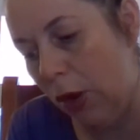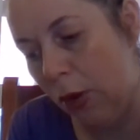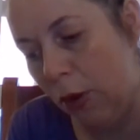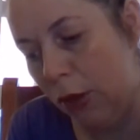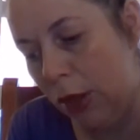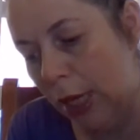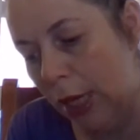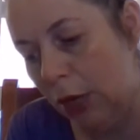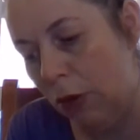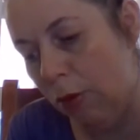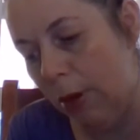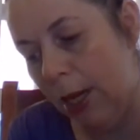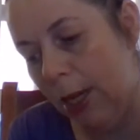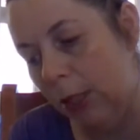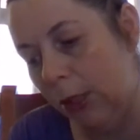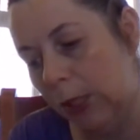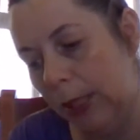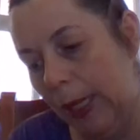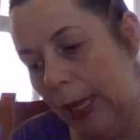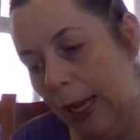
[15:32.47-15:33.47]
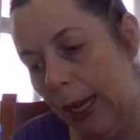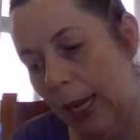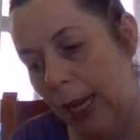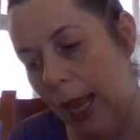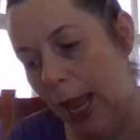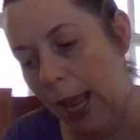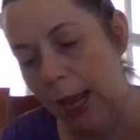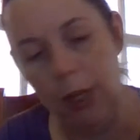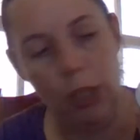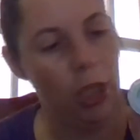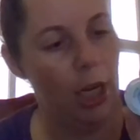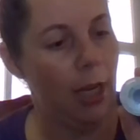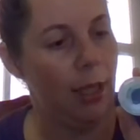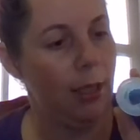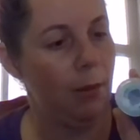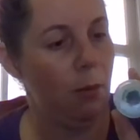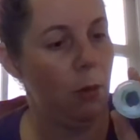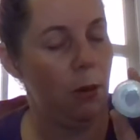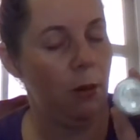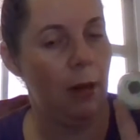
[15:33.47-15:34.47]
the green tea and
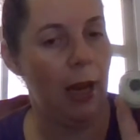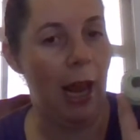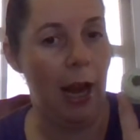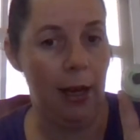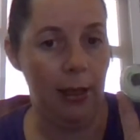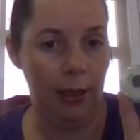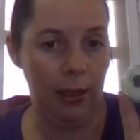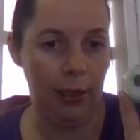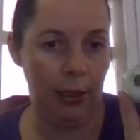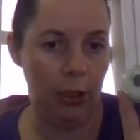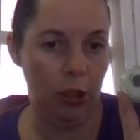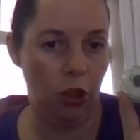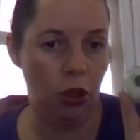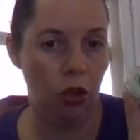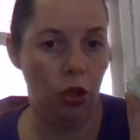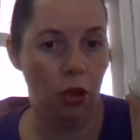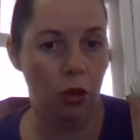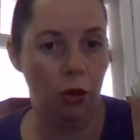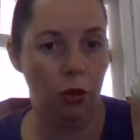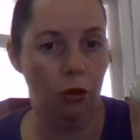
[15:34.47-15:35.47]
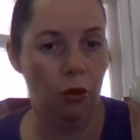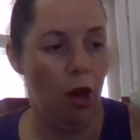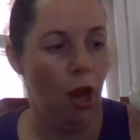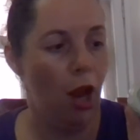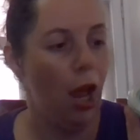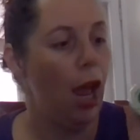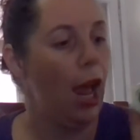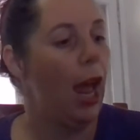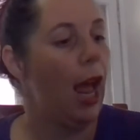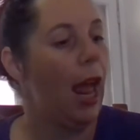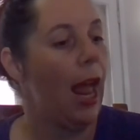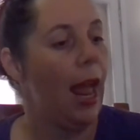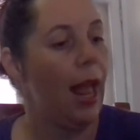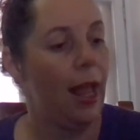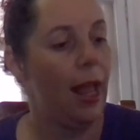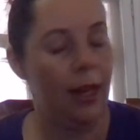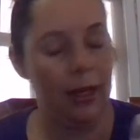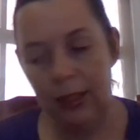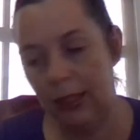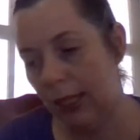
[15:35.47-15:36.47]
jasmine, as it's new
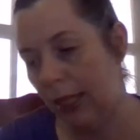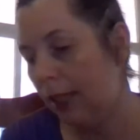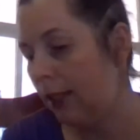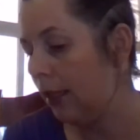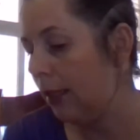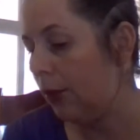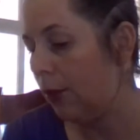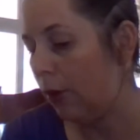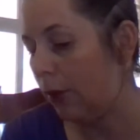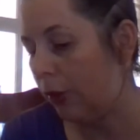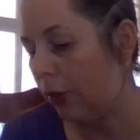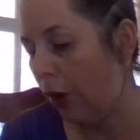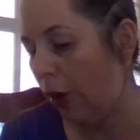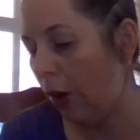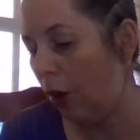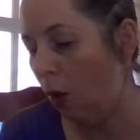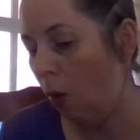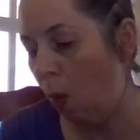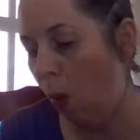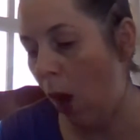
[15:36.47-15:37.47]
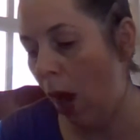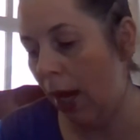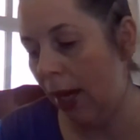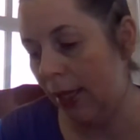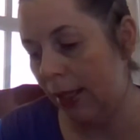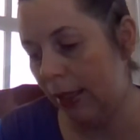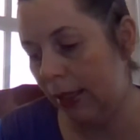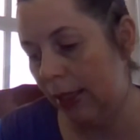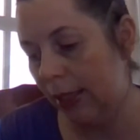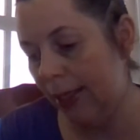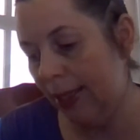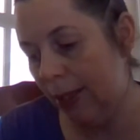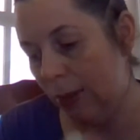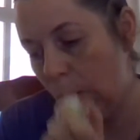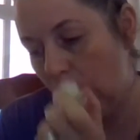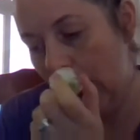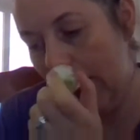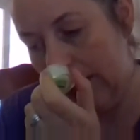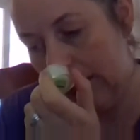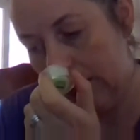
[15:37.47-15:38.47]
and it is also quite
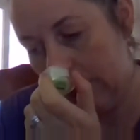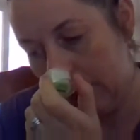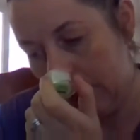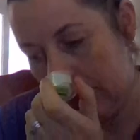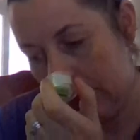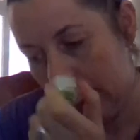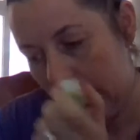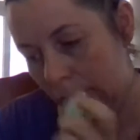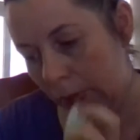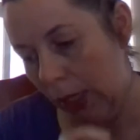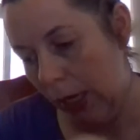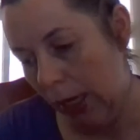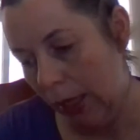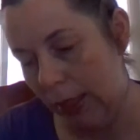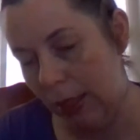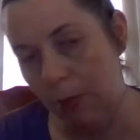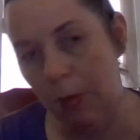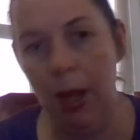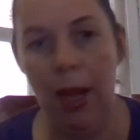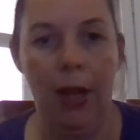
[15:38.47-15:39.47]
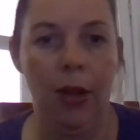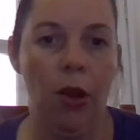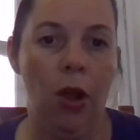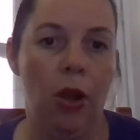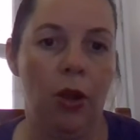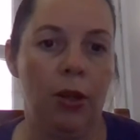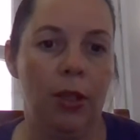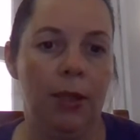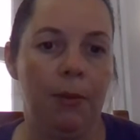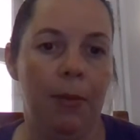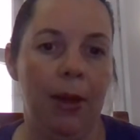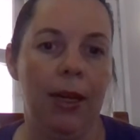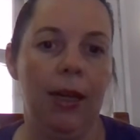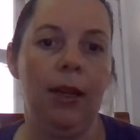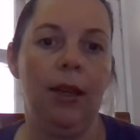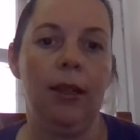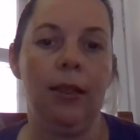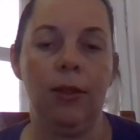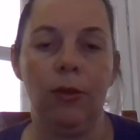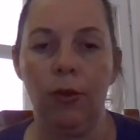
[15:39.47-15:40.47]
sweet to my nose, but
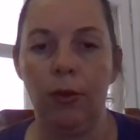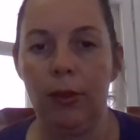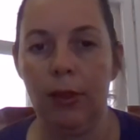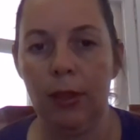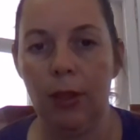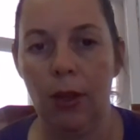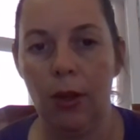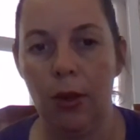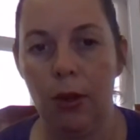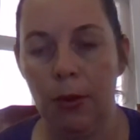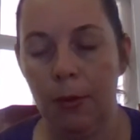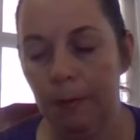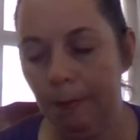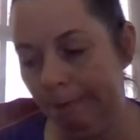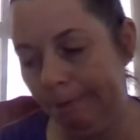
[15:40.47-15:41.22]
it is also